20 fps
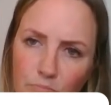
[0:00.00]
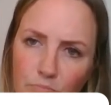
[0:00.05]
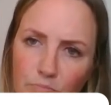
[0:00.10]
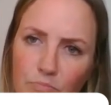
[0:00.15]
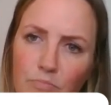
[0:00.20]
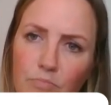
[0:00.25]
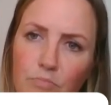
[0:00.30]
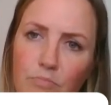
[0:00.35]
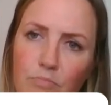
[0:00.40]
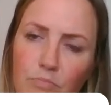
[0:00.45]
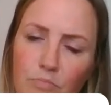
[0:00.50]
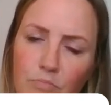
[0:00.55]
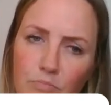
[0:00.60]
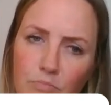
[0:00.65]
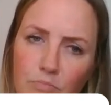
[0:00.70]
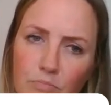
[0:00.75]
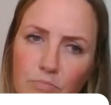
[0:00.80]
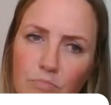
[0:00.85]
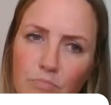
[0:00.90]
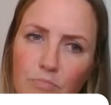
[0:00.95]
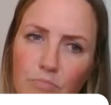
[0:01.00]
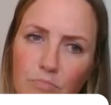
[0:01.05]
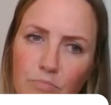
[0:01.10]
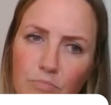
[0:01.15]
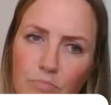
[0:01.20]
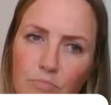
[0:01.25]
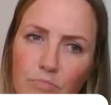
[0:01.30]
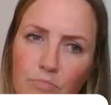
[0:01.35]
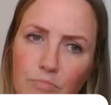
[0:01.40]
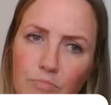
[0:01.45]

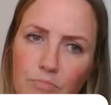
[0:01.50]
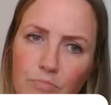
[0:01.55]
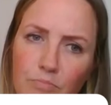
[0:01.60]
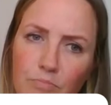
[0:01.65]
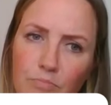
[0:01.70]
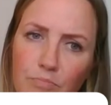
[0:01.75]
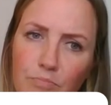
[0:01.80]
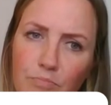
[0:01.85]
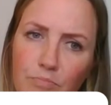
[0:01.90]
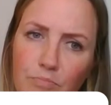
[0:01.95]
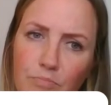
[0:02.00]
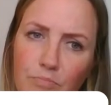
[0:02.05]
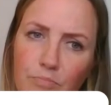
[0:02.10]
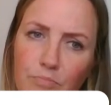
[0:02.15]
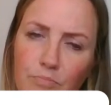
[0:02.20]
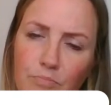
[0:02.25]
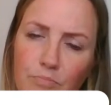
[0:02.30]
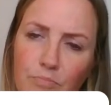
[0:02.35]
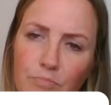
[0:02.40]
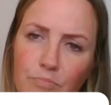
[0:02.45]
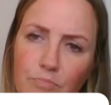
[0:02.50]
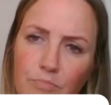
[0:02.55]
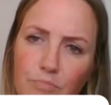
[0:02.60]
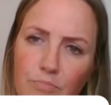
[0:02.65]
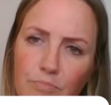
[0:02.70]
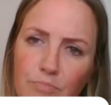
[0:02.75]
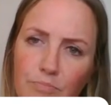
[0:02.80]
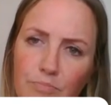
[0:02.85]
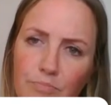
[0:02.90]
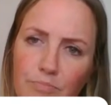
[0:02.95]

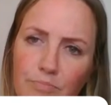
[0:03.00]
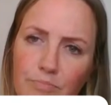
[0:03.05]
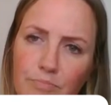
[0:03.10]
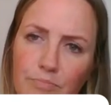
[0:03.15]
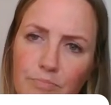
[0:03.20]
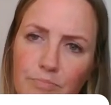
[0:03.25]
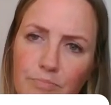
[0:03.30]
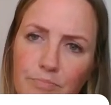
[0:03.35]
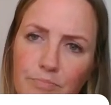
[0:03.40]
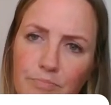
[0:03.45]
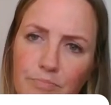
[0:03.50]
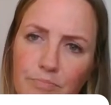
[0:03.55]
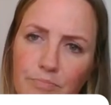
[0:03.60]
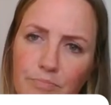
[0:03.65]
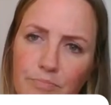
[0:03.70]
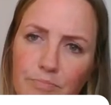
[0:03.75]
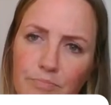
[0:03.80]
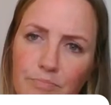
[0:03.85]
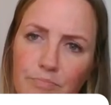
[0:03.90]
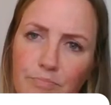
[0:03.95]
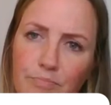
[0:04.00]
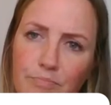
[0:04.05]
[no speech]